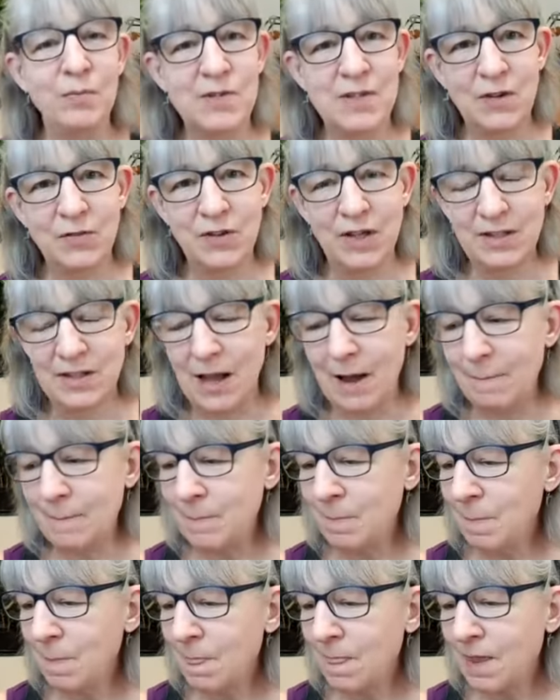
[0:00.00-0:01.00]
stuff like that.
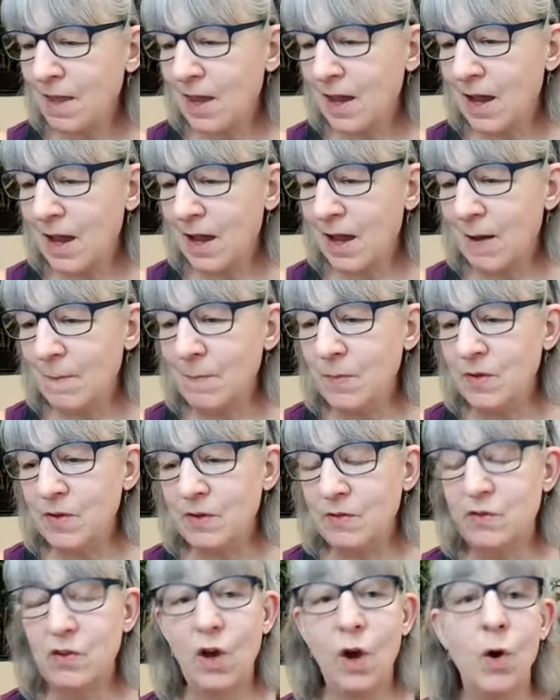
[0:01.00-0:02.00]
And
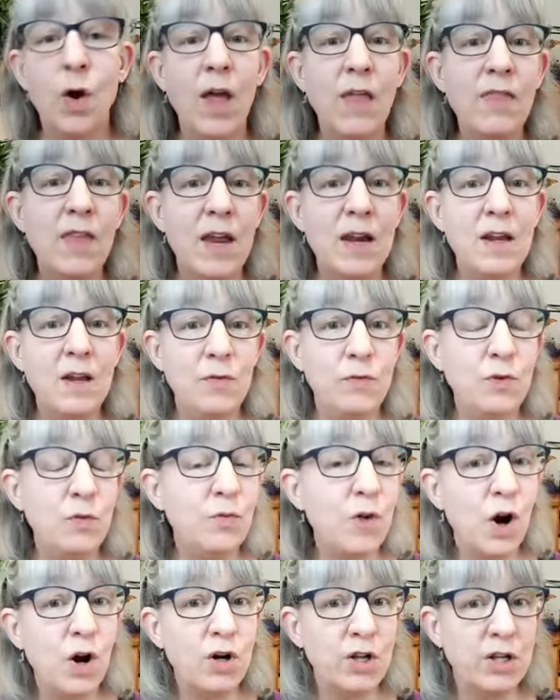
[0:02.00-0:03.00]
then
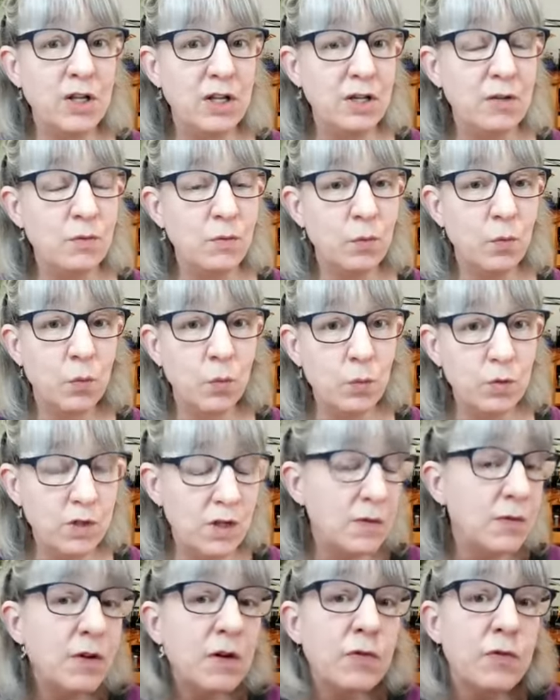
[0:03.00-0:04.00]

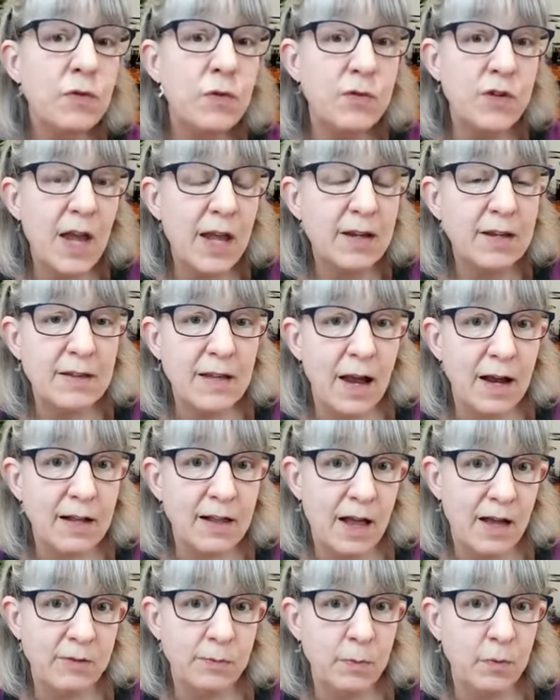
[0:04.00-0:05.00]
even if you've taken that
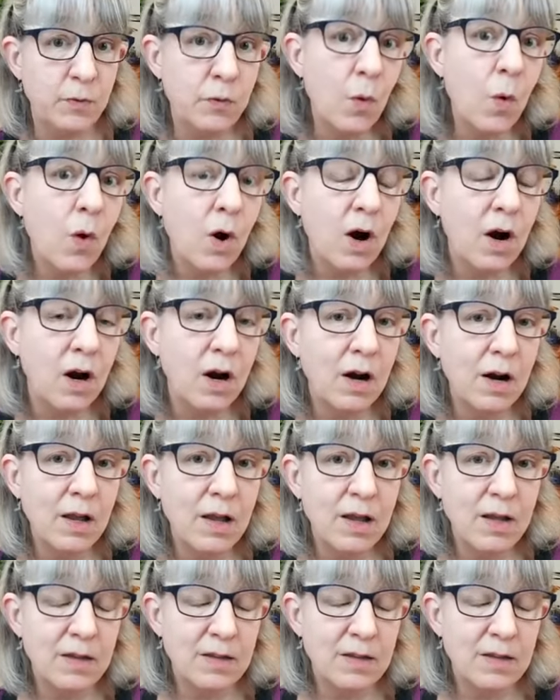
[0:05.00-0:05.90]
class before,